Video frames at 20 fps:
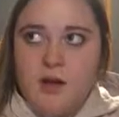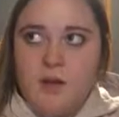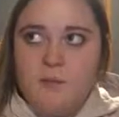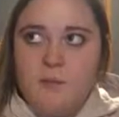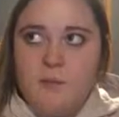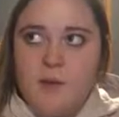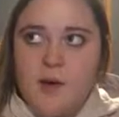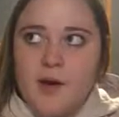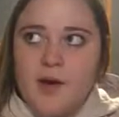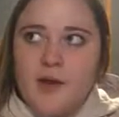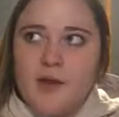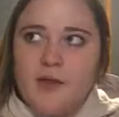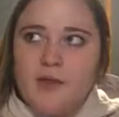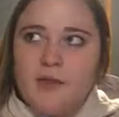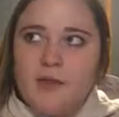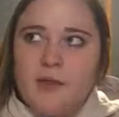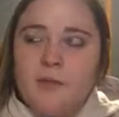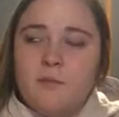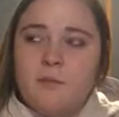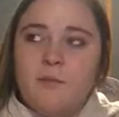but
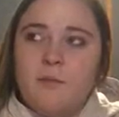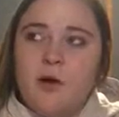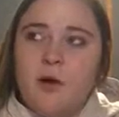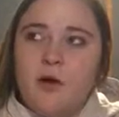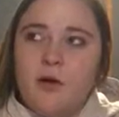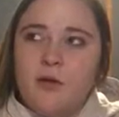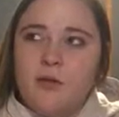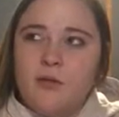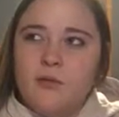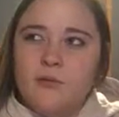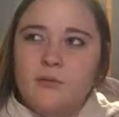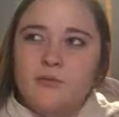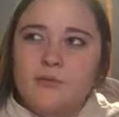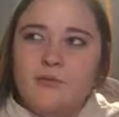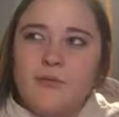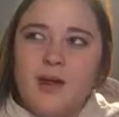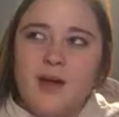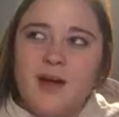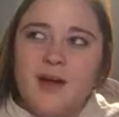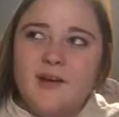
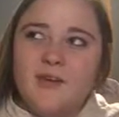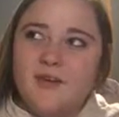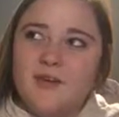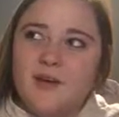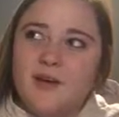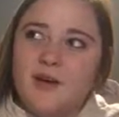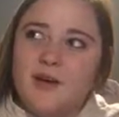I don't know,